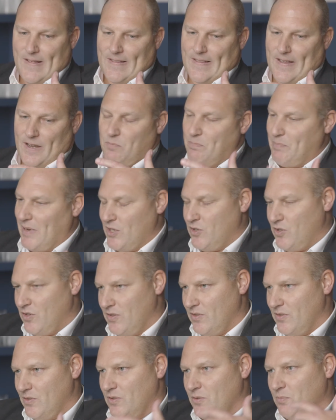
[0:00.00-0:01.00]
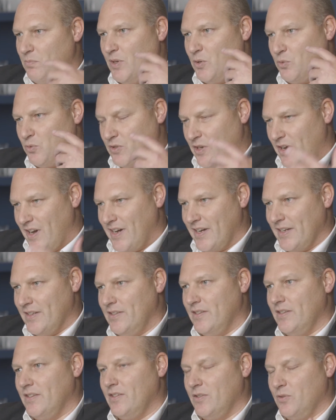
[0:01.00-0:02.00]
like pensions, but also
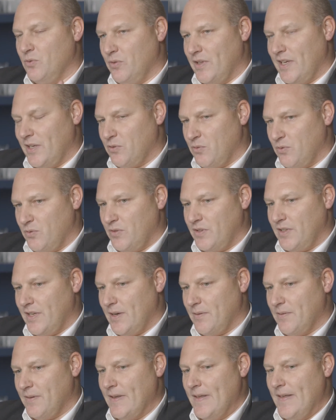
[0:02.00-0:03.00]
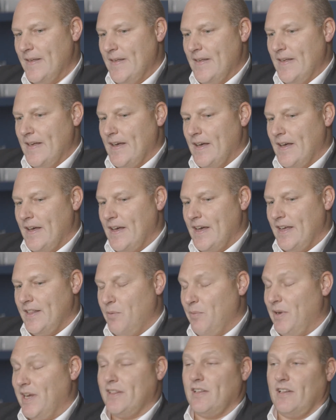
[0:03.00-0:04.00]
ICEs and all that sort of stuff. And
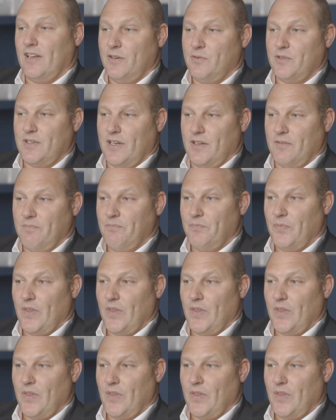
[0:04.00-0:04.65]
then we had the lifestyle,